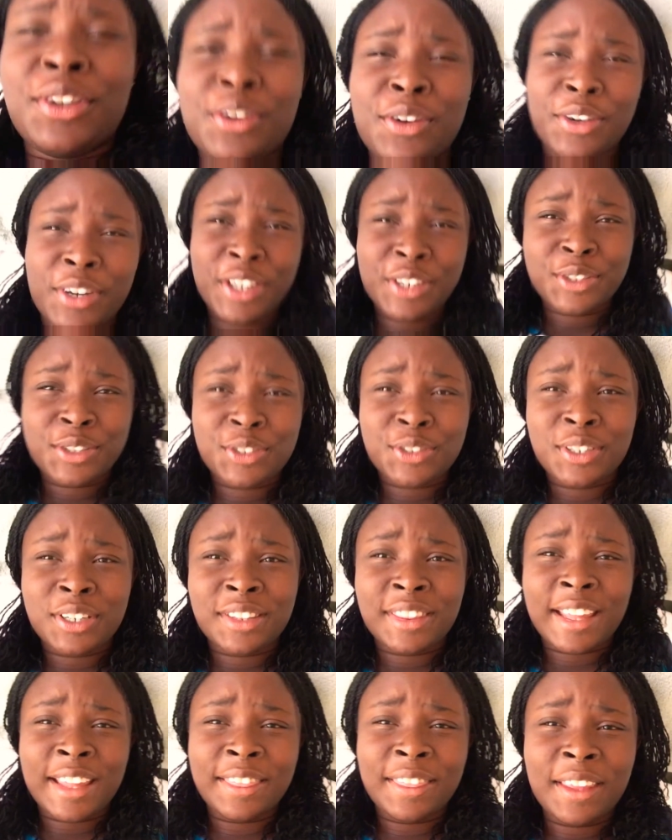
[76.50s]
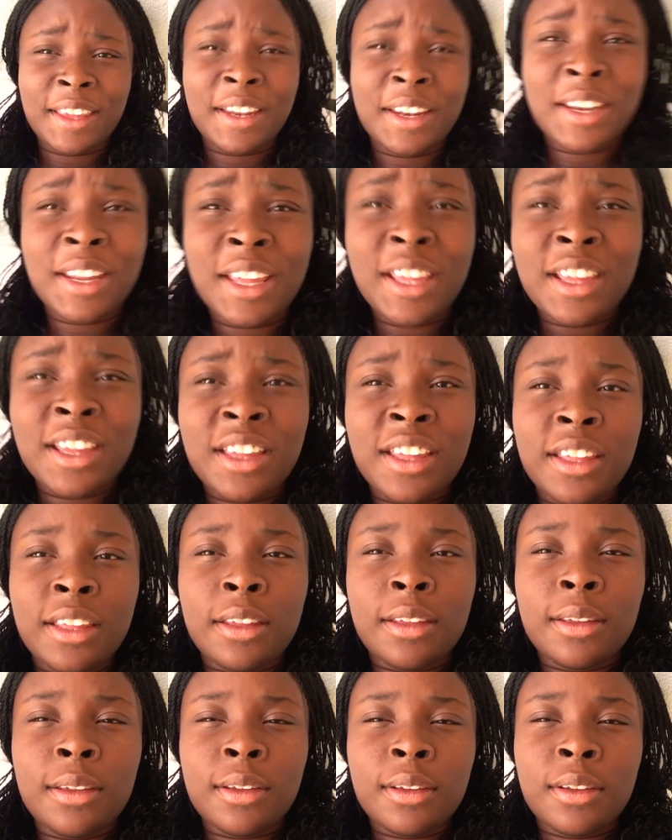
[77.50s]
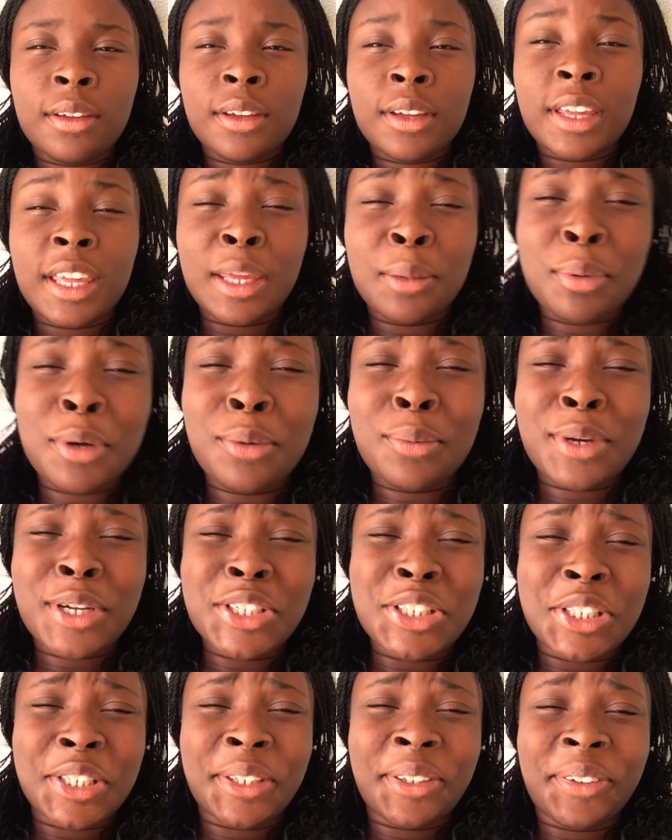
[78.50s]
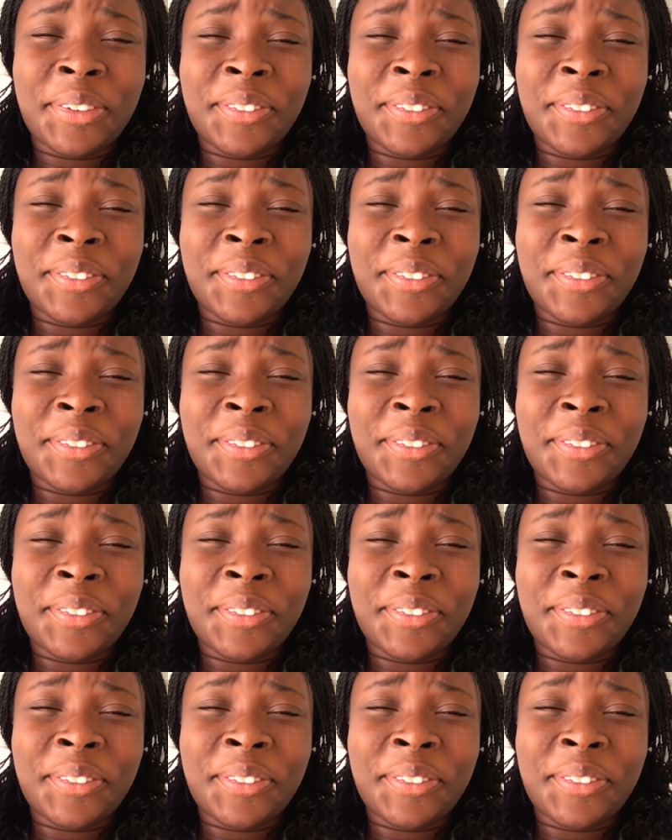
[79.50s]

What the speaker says: you're interested in that, then keep on watching.